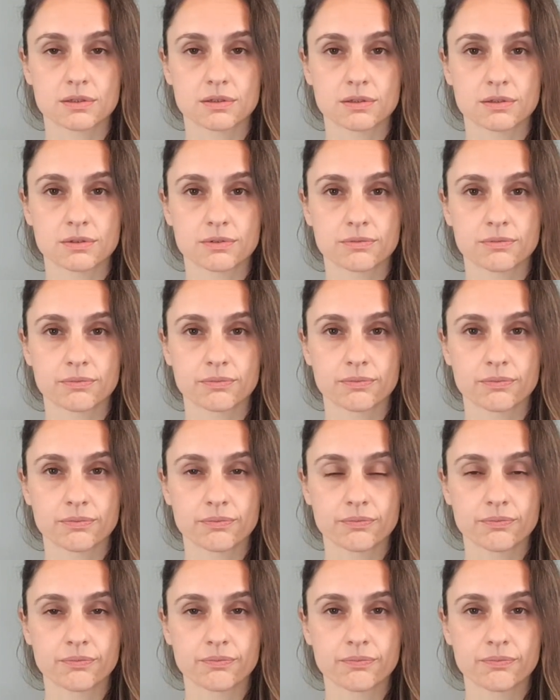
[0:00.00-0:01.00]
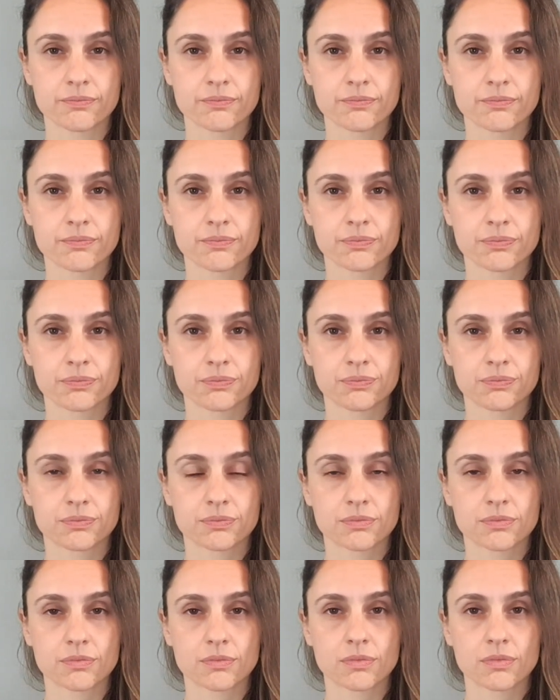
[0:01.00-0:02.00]

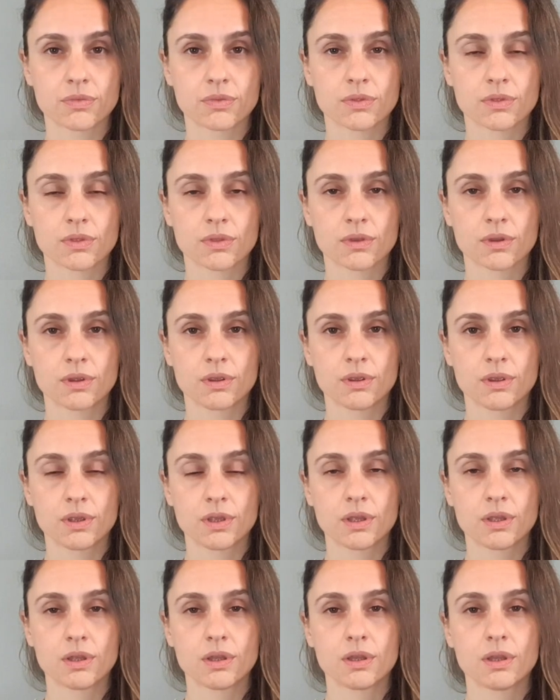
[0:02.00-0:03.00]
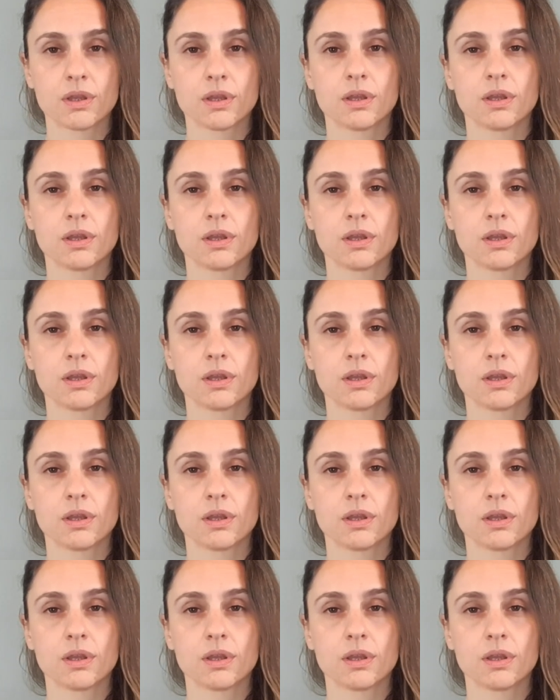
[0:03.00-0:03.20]
No one is speaking in this clip.